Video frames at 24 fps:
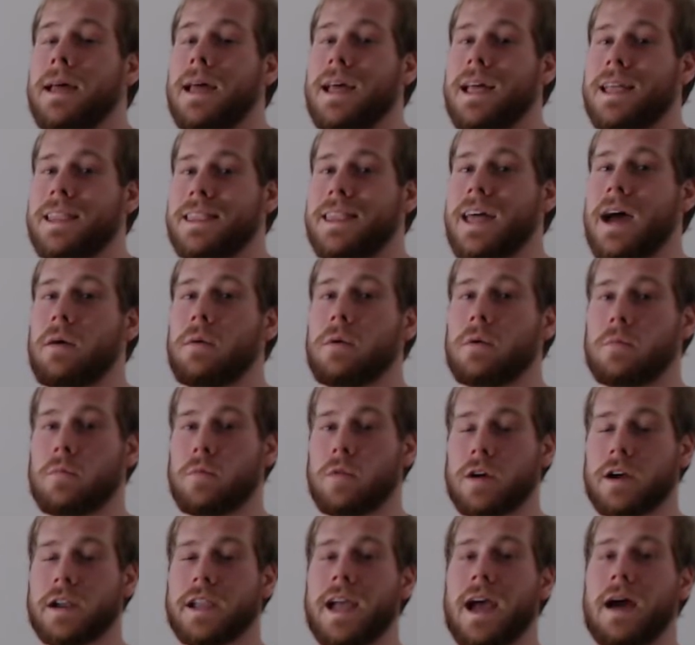that would
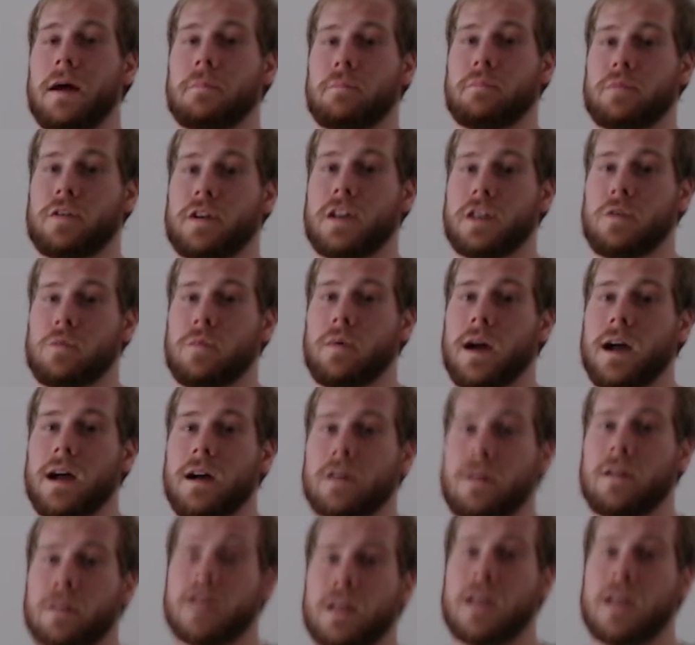work out pretty well